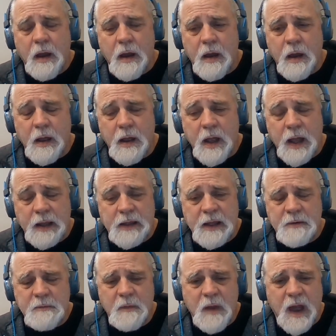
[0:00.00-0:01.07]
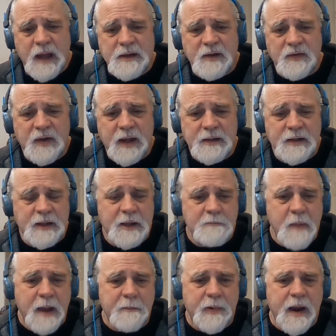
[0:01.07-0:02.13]
Again, I decided to keep
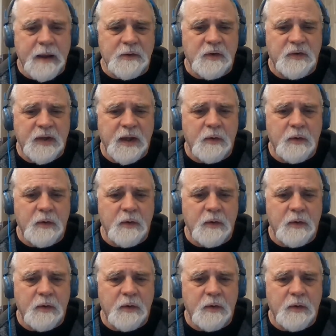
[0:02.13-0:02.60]
my practice